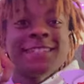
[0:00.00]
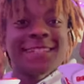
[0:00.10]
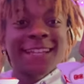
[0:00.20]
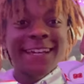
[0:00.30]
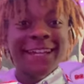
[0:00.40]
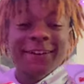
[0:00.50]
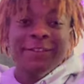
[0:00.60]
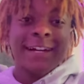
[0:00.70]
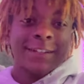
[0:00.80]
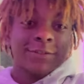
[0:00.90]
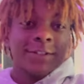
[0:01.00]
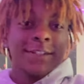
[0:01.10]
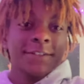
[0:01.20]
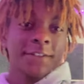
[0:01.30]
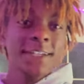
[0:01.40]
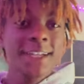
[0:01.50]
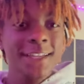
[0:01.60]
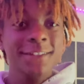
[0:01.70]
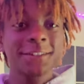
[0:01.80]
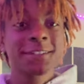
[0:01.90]
just like that, we got threes on here,
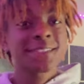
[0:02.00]
you know what I'm